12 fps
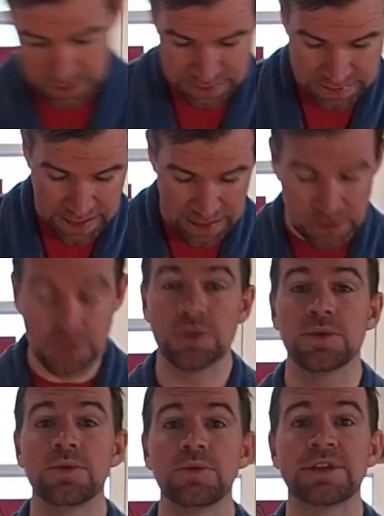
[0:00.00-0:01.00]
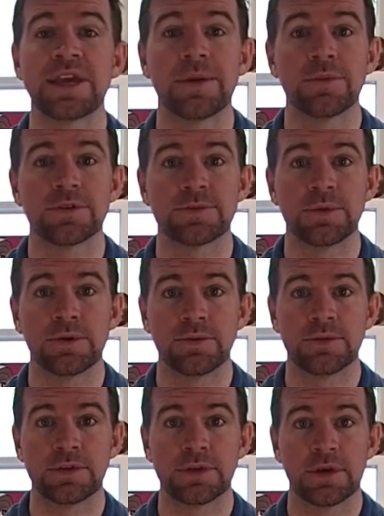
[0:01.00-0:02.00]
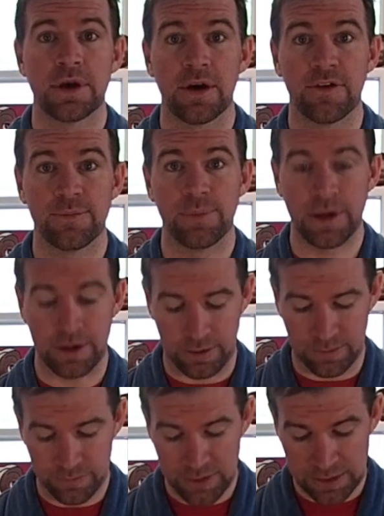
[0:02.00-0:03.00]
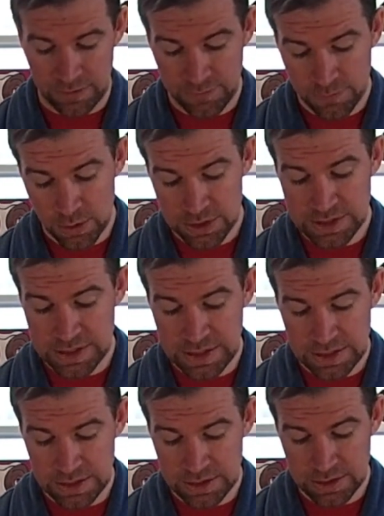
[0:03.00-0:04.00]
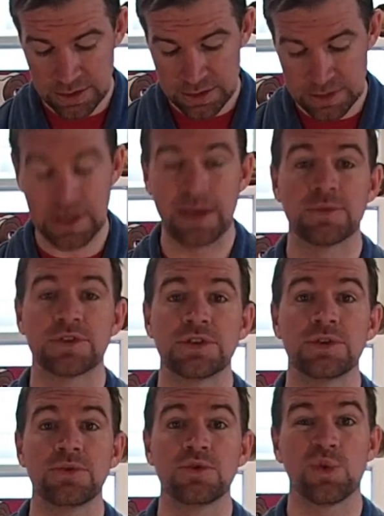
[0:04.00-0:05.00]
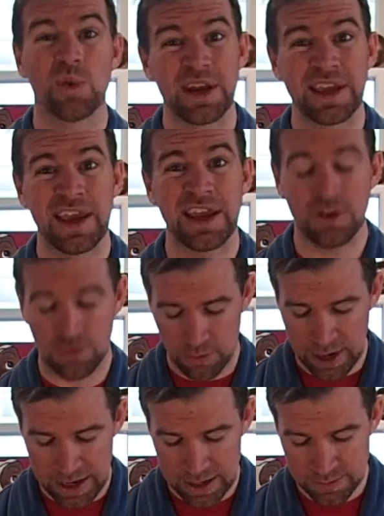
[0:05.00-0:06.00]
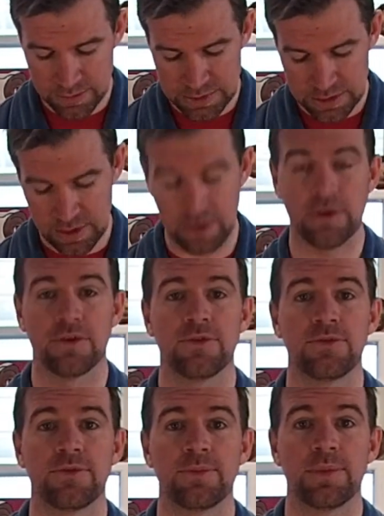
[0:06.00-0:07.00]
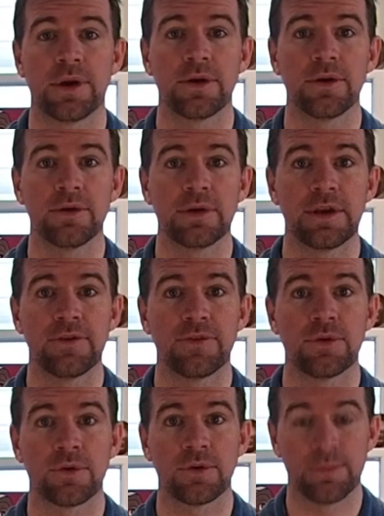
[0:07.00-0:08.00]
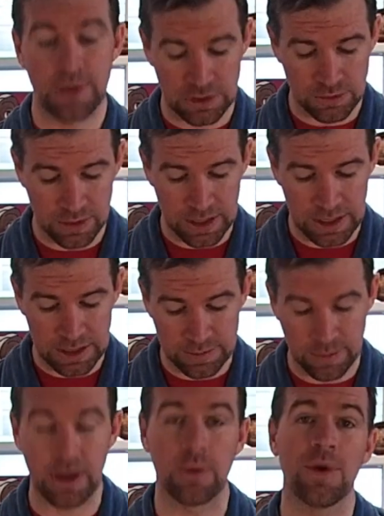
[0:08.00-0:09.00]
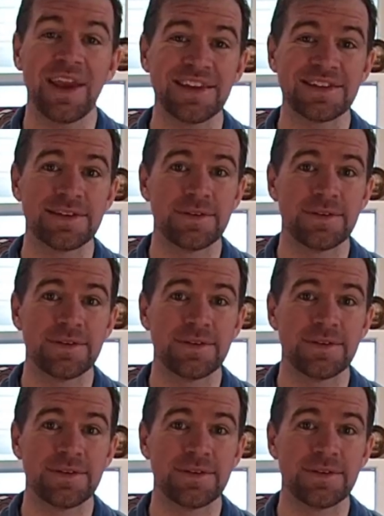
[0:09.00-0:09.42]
to take 2 tablespoons of butter. That's 14 times 2, 28 grams of butter if you're measuring it by weight.